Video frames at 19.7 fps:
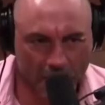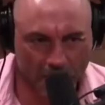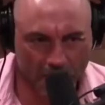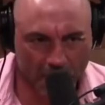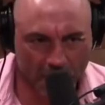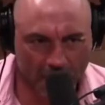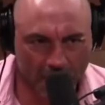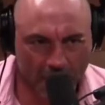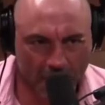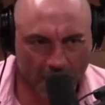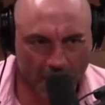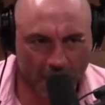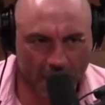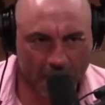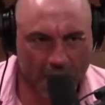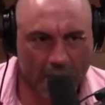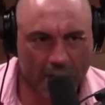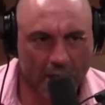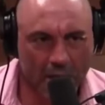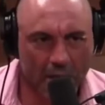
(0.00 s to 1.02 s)
you believe, are
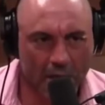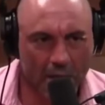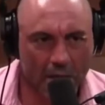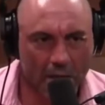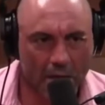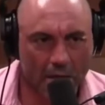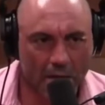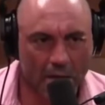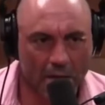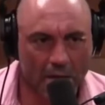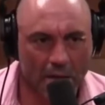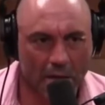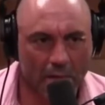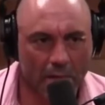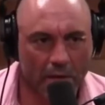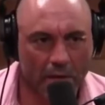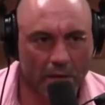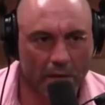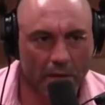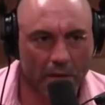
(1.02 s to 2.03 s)
created? Like
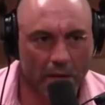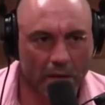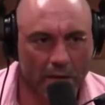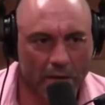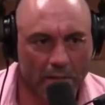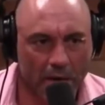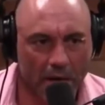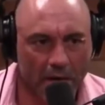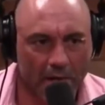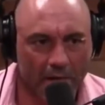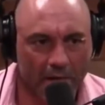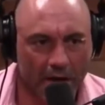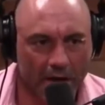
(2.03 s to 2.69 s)
someone has manufactured?